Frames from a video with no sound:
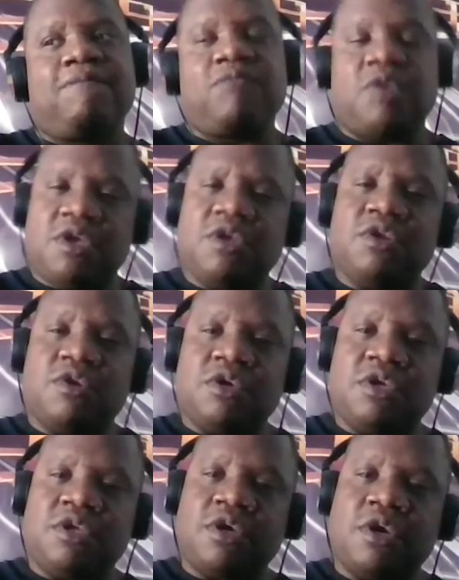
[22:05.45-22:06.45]
You know,
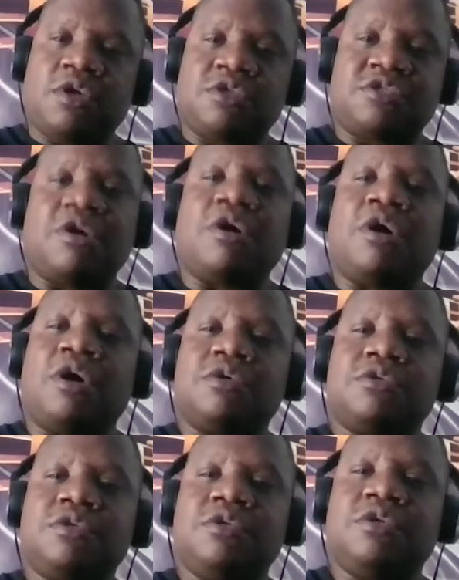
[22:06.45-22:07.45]
it hurt us all,
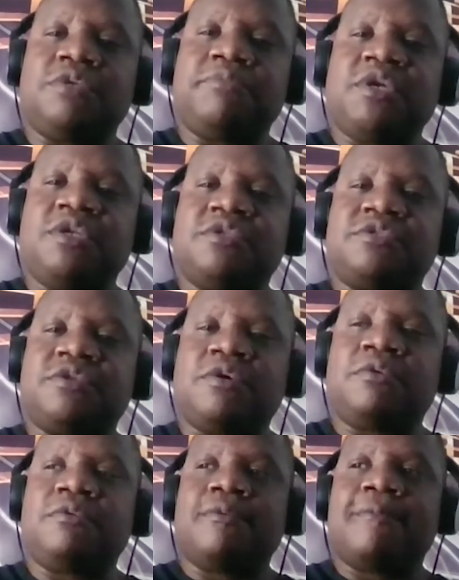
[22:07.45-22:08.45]
you know what I mean?
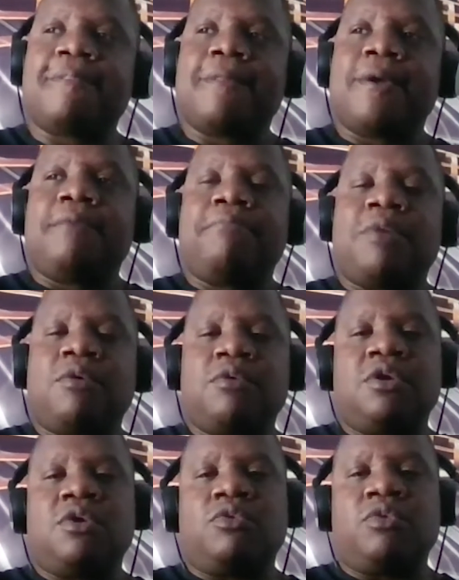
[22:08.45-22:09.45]
So, but you
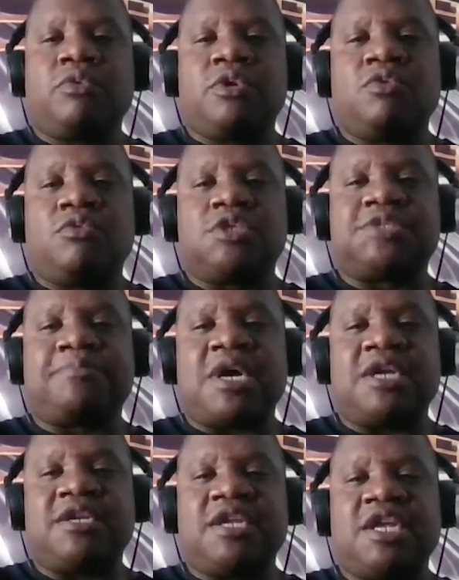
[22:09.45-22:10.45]
know, we were doing
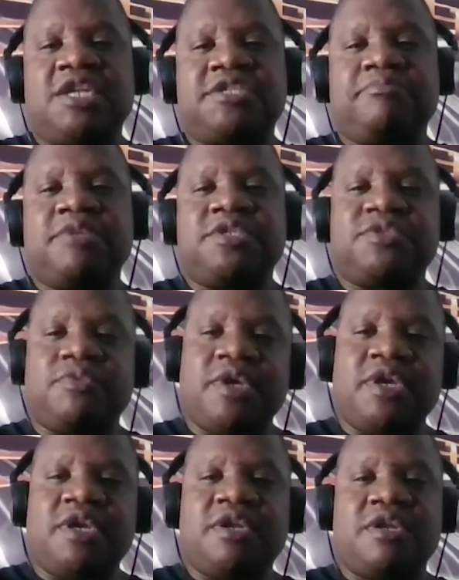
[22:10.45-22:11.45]
spot dates in
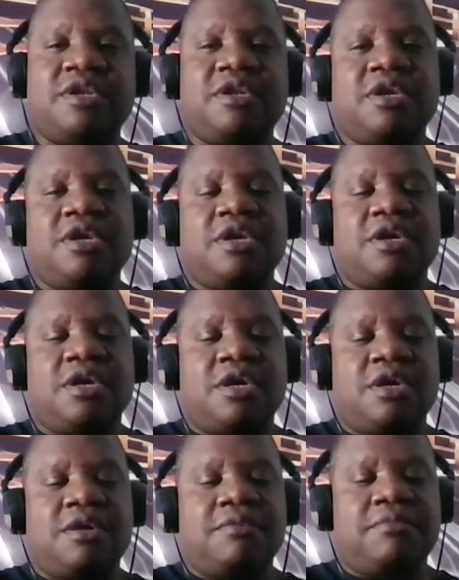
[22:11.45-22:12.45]
between,
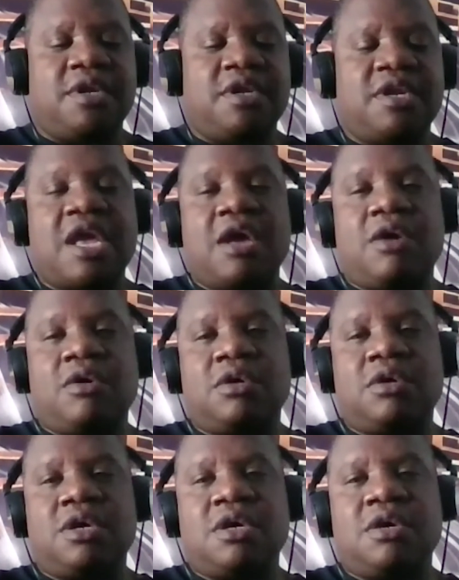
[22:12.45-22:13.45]
and now
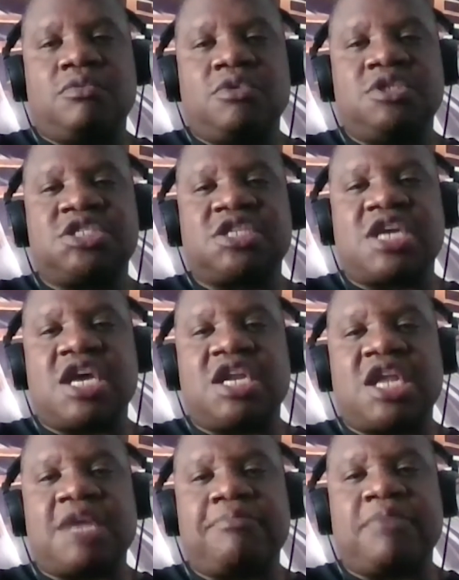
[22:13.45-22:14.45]
we just kind of
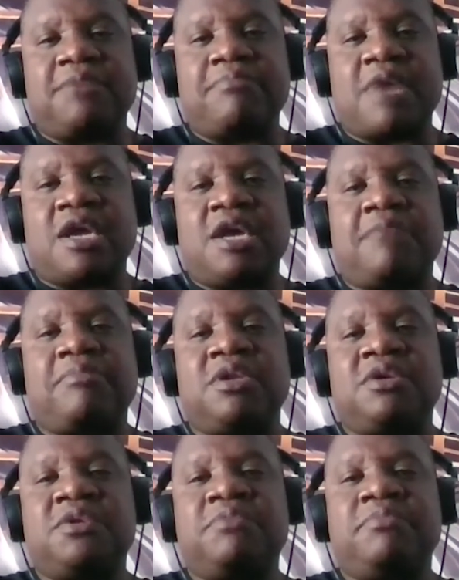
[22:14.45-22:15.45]
like picked back up a
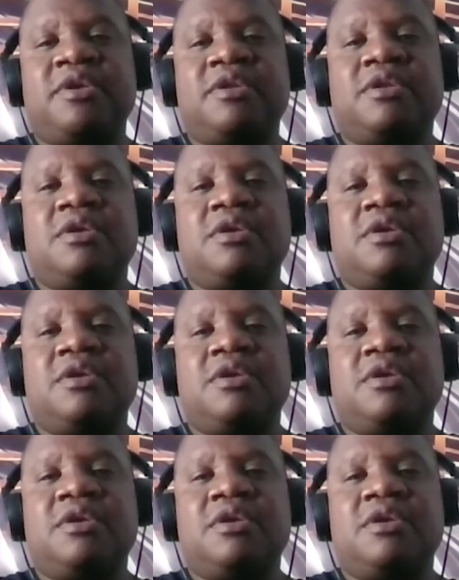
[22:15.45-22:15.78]
little bit